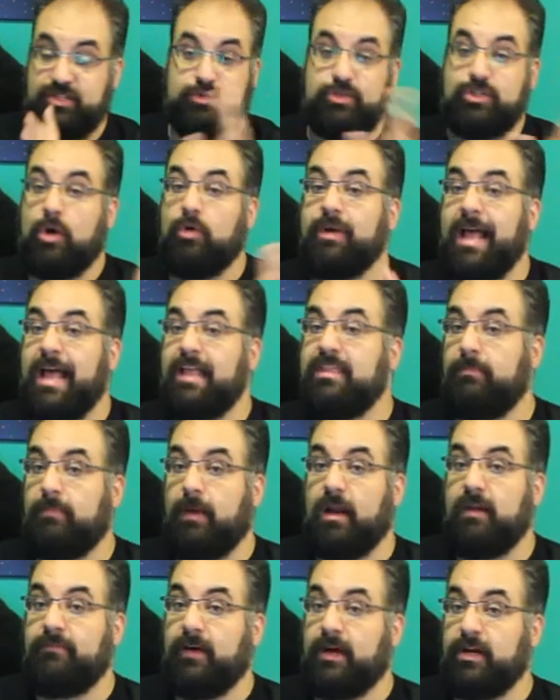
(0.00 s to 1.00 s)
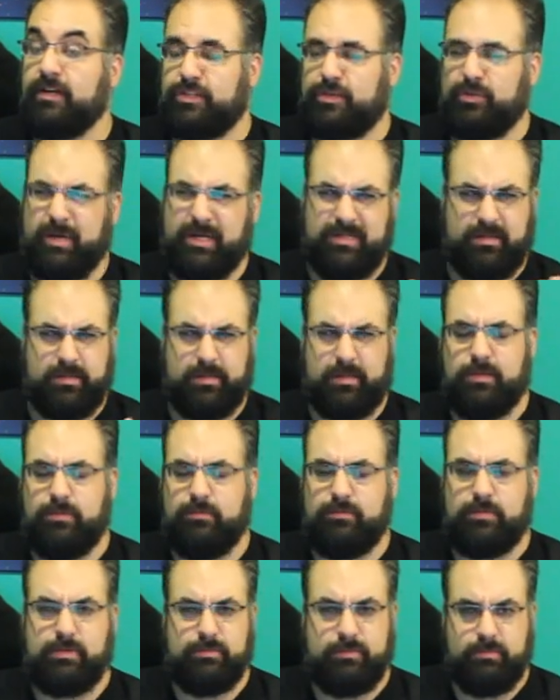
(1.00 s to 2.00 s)
You don't add the modifiers twice like
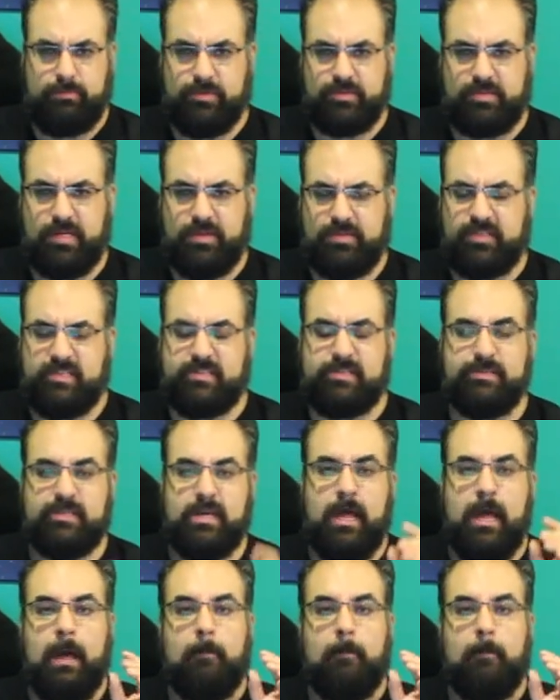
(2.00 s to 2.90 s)
you do in most other systems,